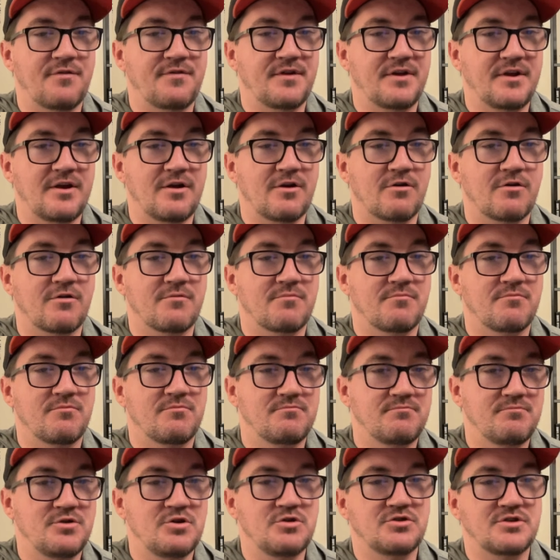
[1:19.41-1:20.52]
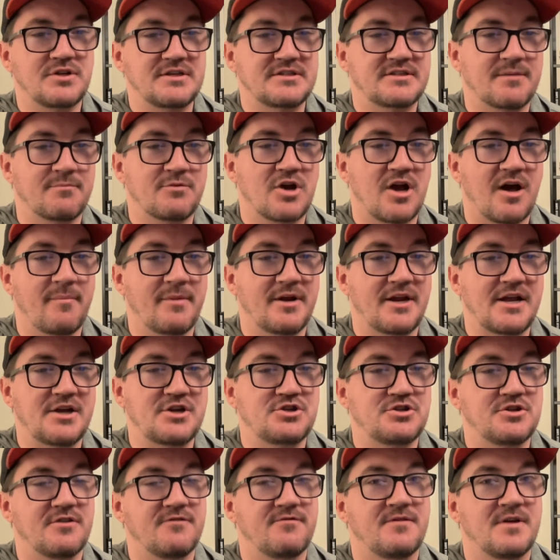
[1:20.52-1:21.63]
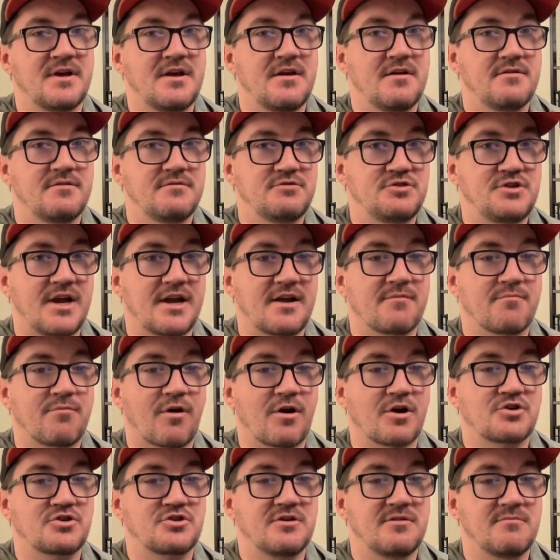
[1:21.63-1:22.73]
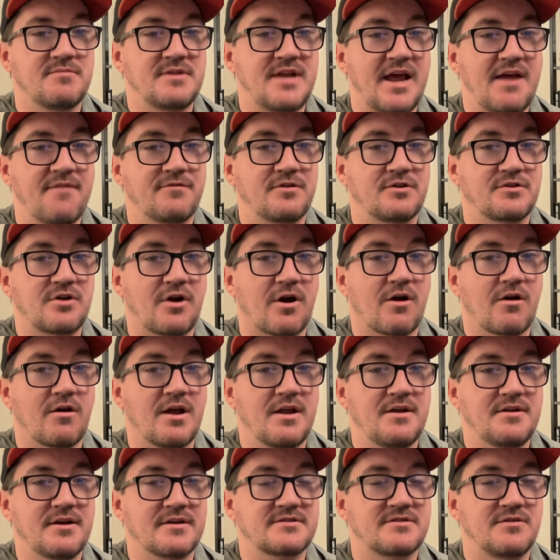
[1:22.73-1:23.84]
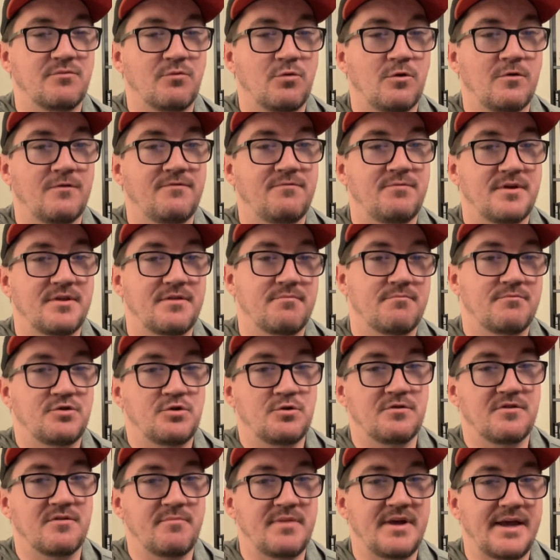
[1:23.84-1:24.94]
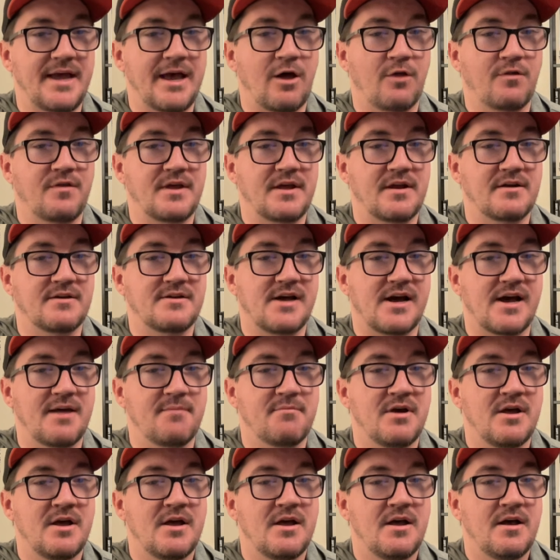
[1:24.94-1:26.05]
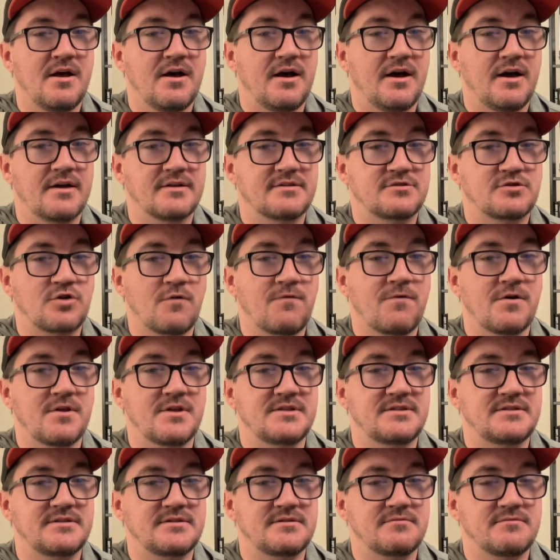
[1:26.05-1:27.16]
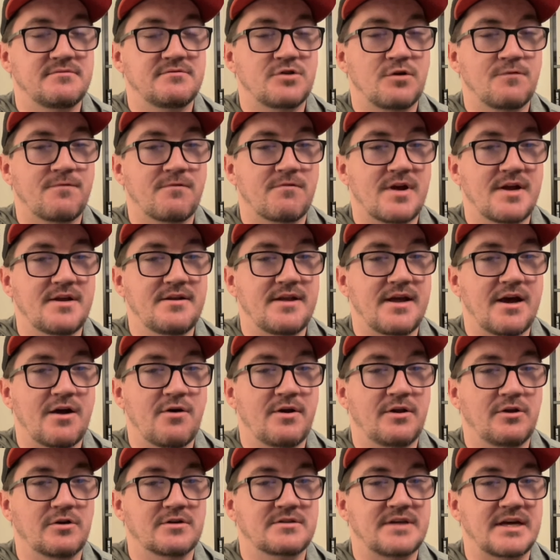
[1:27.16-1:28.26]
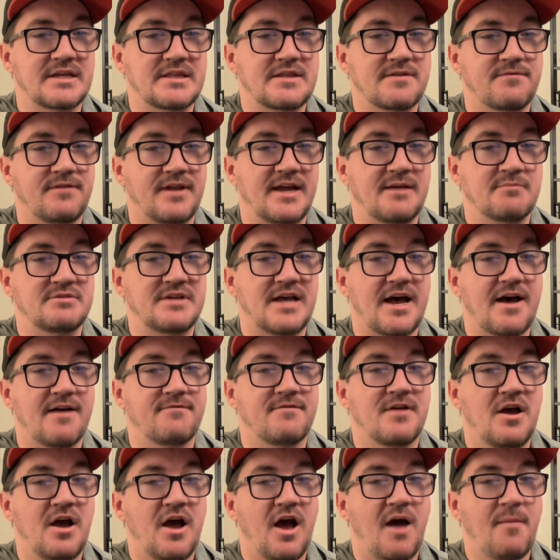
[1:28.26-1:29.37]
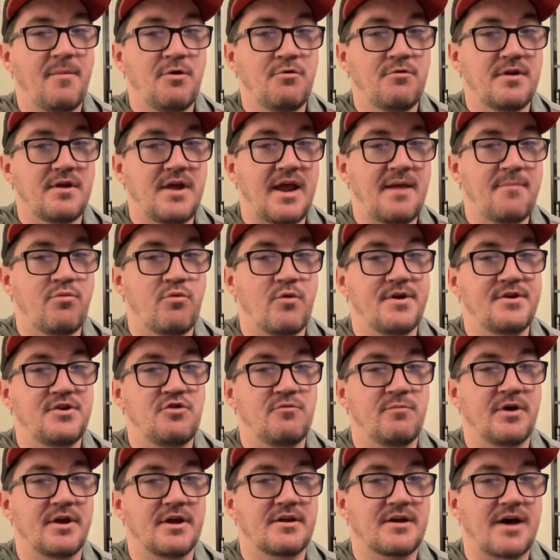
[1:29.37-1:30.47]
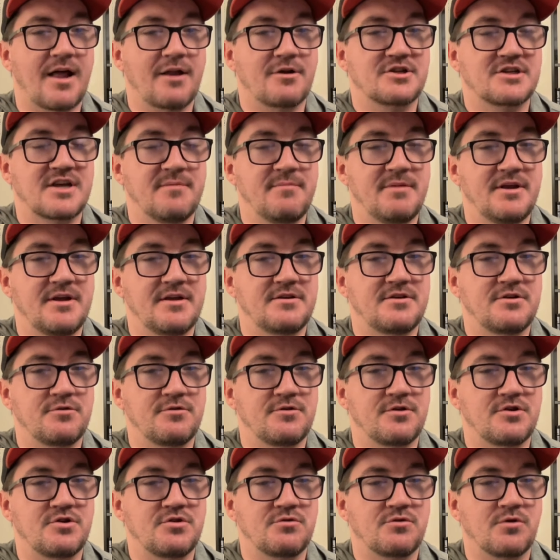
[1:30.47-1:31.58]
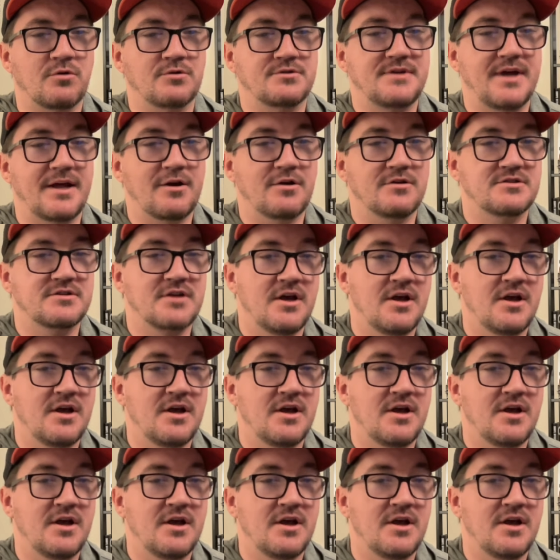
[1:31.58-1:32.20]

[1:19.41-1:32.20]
the year, usually some combination of Jacob Markstrom, Dan Vladar, and Dustin Wolf, with 2 of them being healthy at a time. So far right now, it looks like the Flames have about $8.2 million committed to their 2 goaltenders.